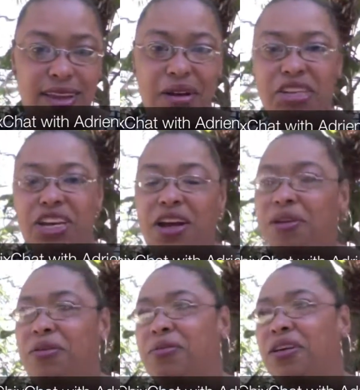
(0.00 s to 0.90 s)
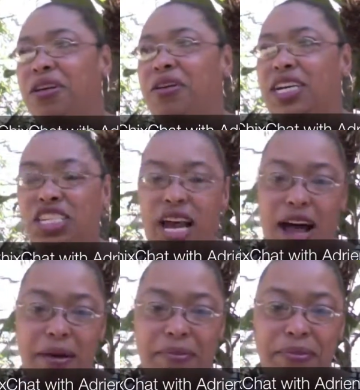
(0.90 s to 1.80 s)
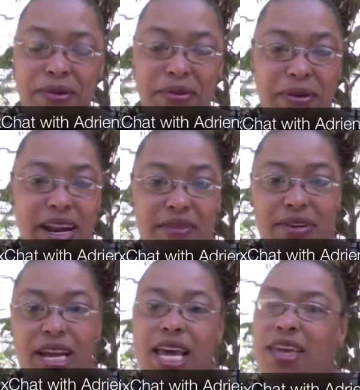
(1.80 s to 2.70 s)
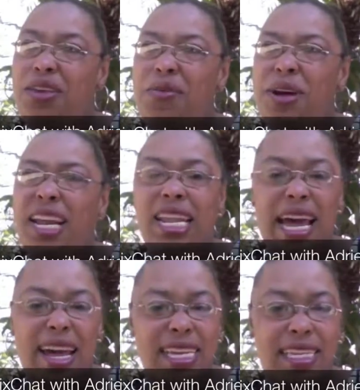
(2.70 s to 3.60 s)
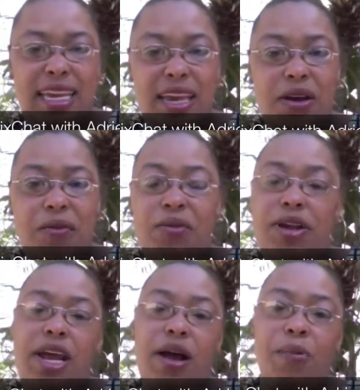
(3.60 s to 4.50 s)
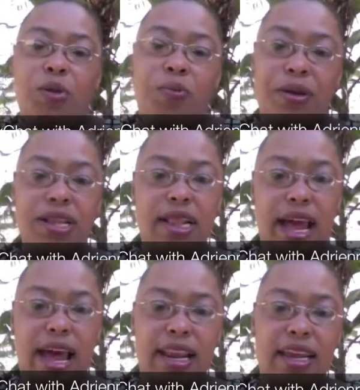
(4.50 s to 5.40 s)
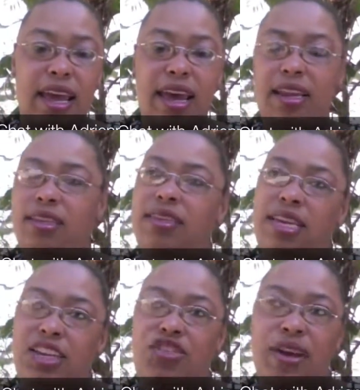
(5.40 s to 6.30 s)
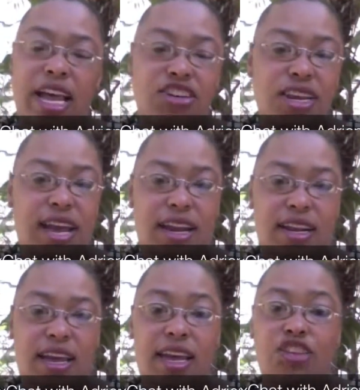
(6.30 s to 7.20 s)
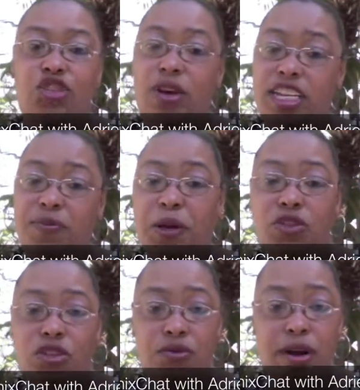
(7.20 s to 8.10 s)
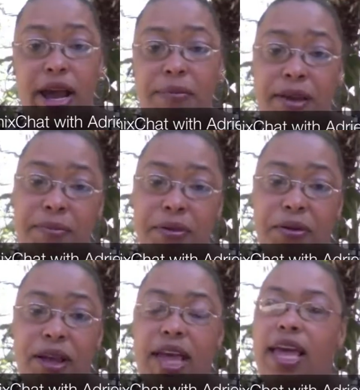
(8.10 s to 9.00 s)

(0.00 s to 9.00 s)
Oh, she owned, you know, a shop or whatever. You want a legacy, and we want to help you build that and get you educated and get you exposed to the right people.